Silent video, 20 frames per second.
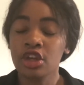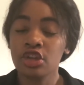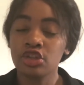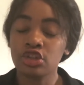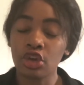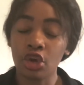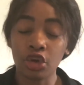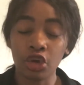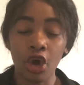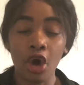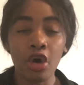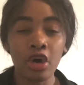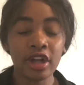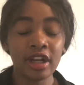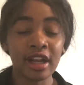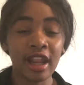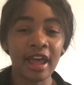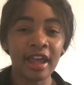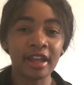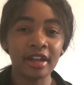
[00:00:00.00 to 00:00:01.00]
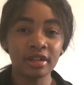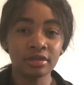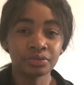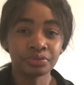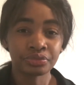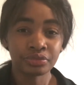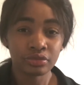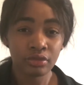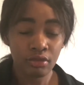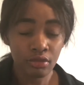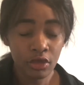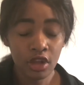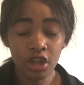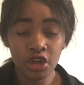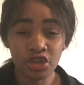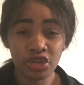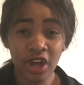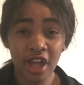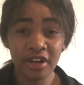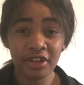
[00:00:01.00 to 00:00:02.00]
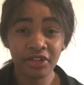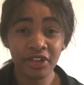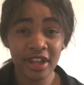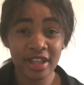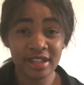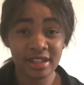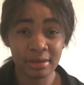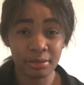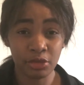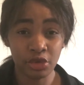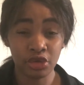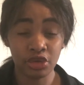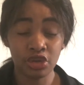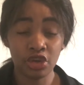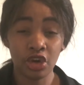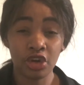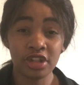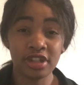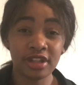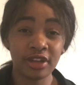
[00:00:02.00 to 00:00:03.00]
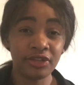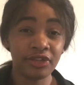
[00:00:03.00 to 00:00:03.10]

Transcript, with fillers: So go online, try to find some good notes.